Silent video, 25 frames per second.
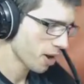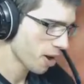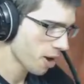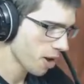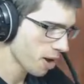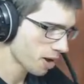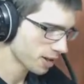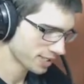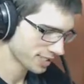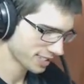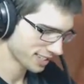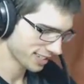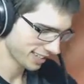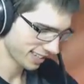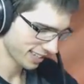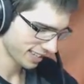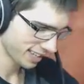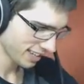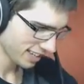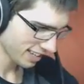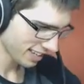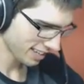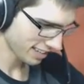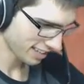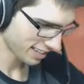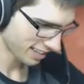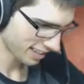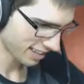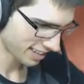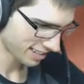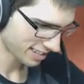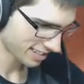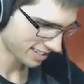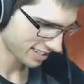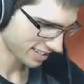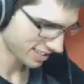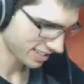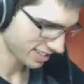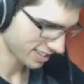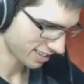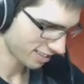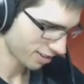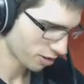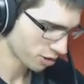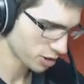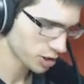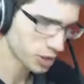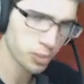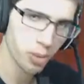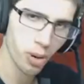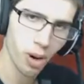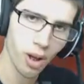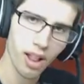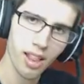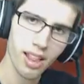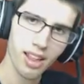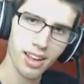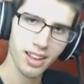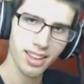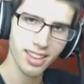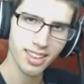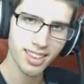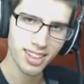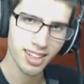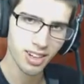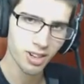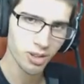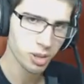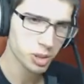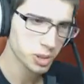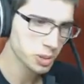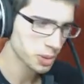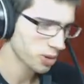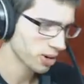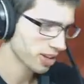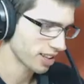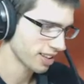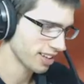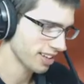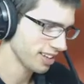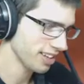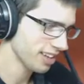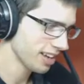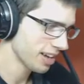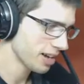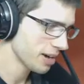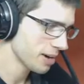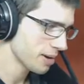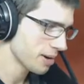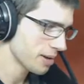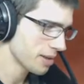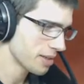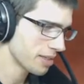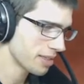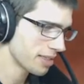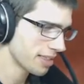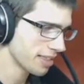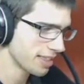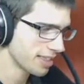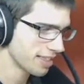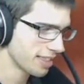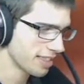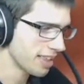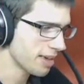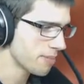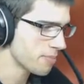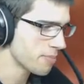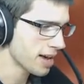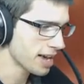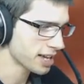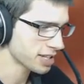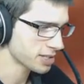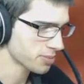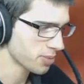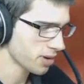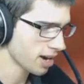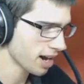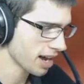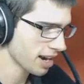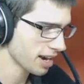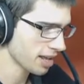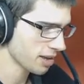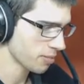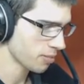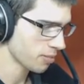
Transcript: personally, let's just, little spoiler, the best part